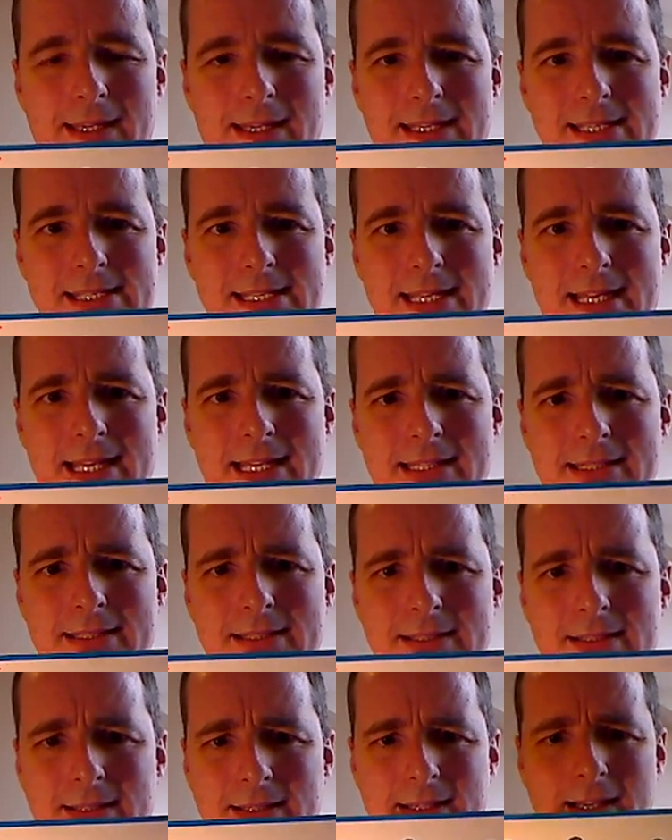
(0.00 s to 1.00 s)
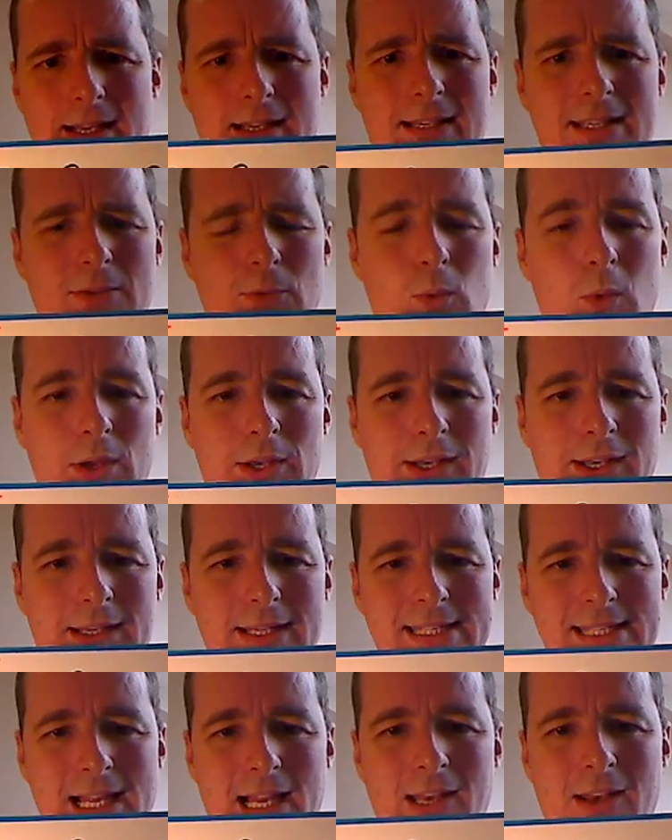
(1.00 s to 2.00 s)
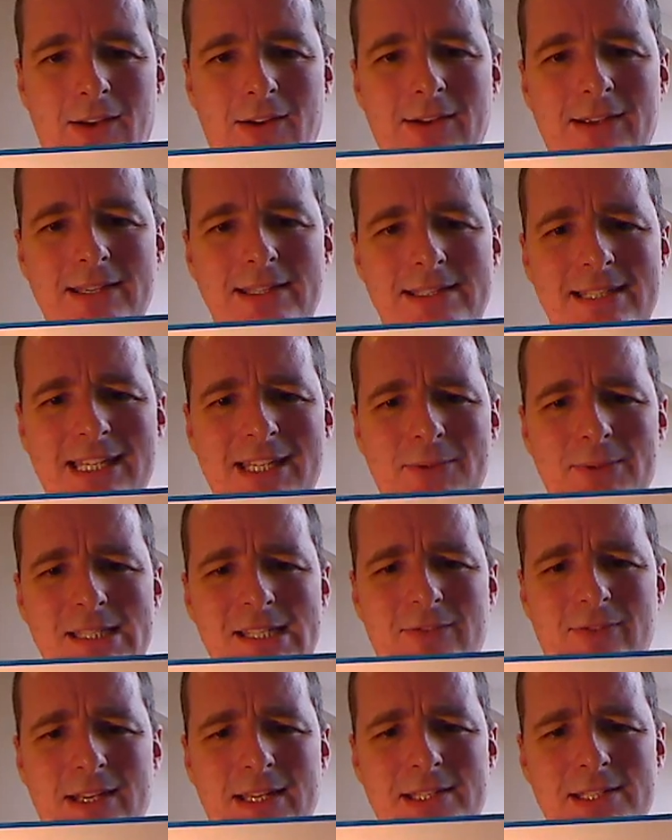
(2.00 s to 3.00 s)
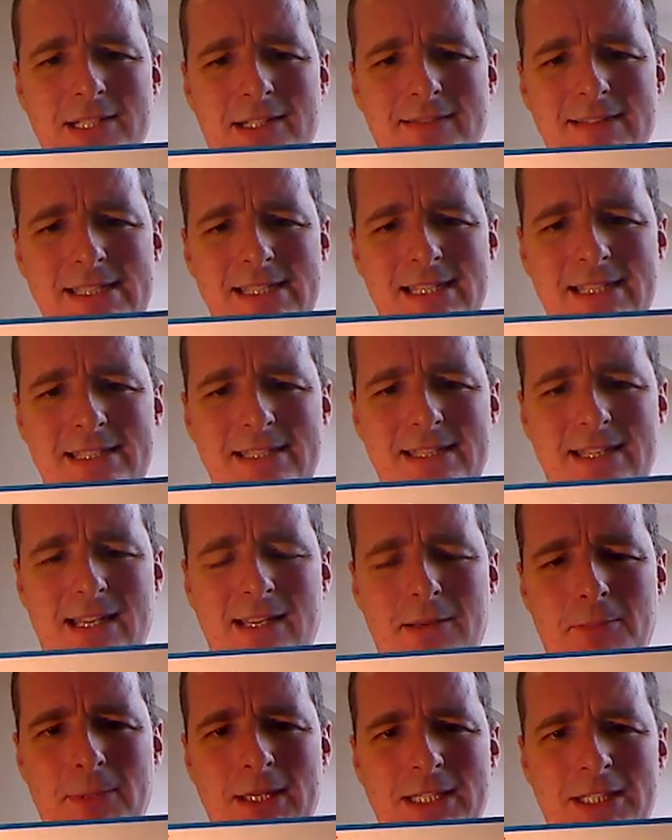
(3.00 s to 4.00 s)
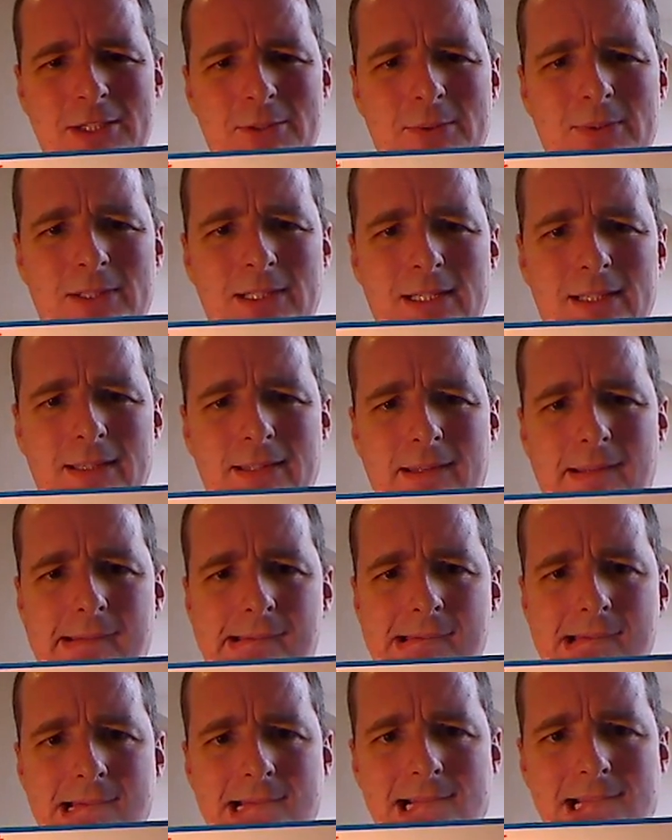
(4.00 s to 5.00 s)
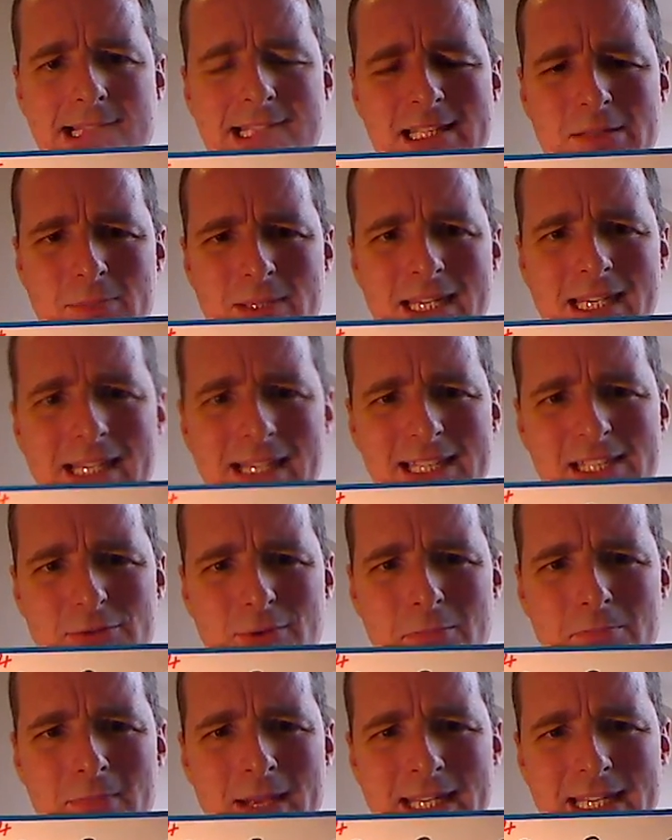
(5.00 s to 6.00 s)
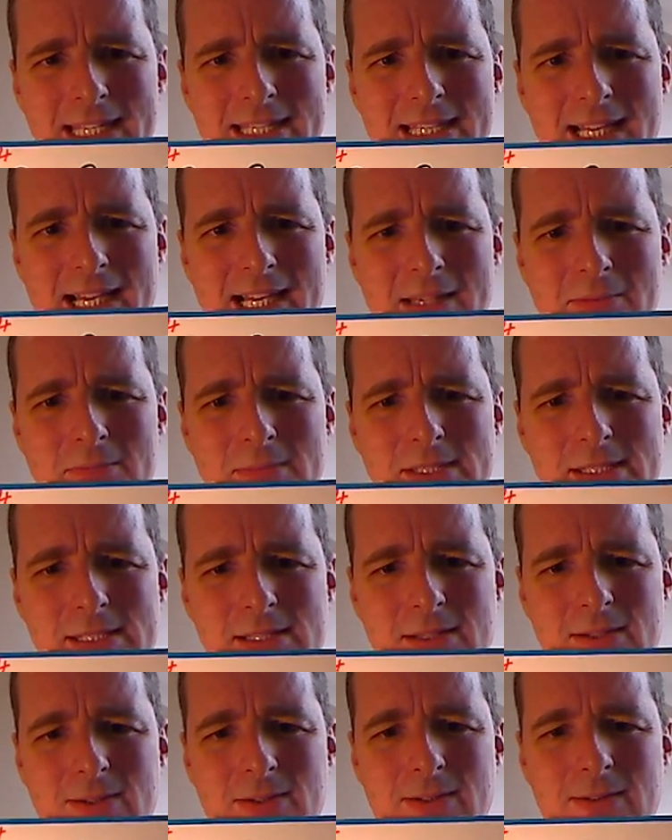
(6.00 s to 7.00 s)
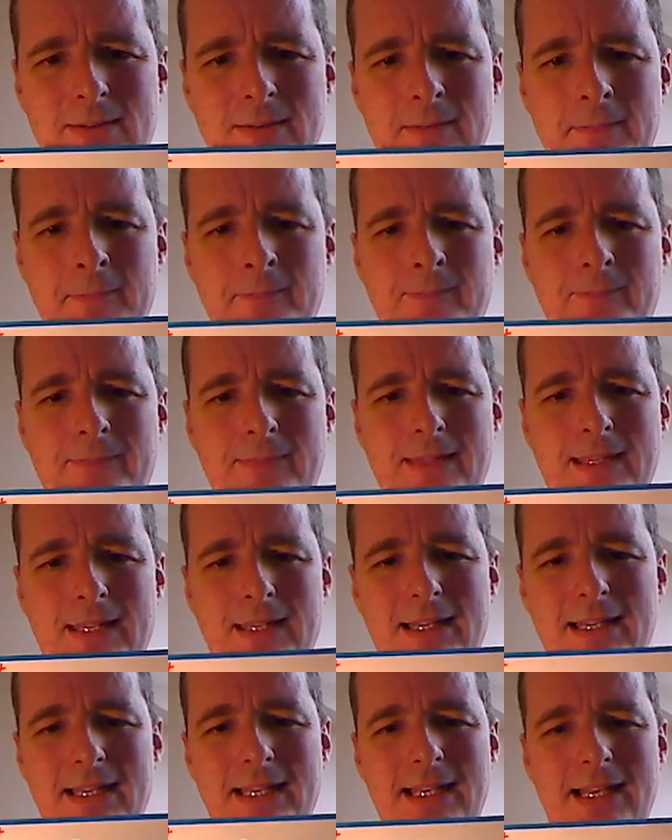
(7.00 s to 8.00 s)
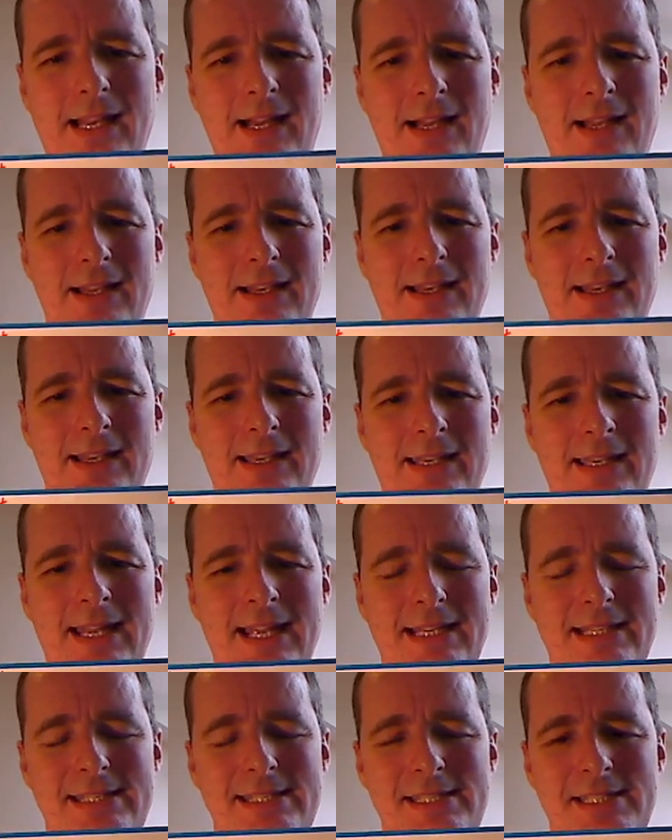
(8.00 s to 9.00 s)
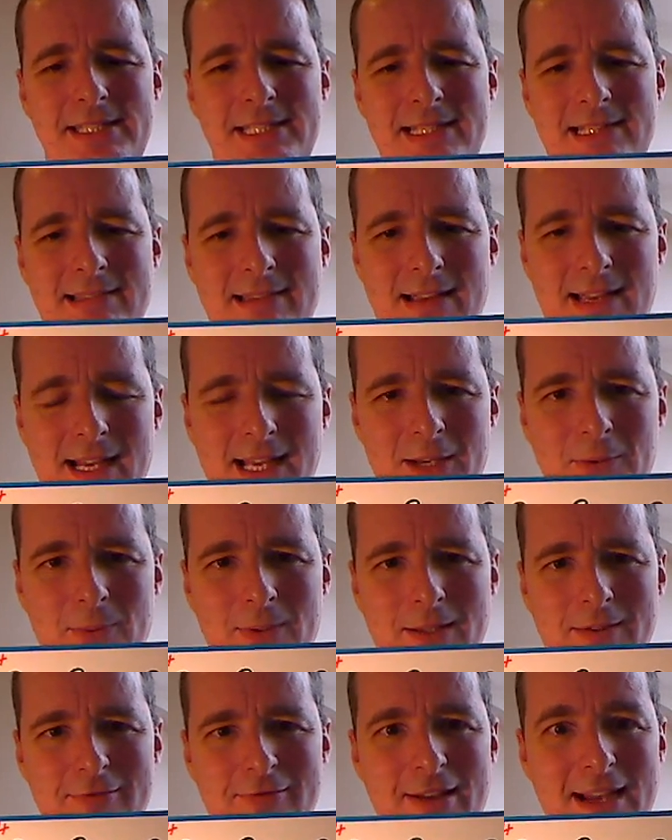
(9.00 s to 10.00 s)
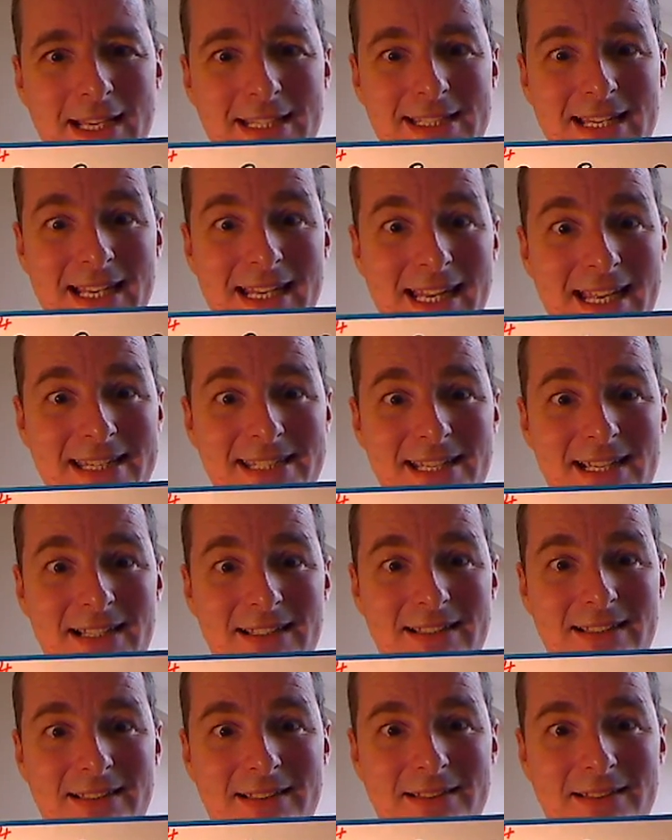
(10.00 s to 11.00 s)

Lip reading: Is that is it a long continuous event, or is it habitual? Does it mean you're going to swim many times? Or next year I will write a letter.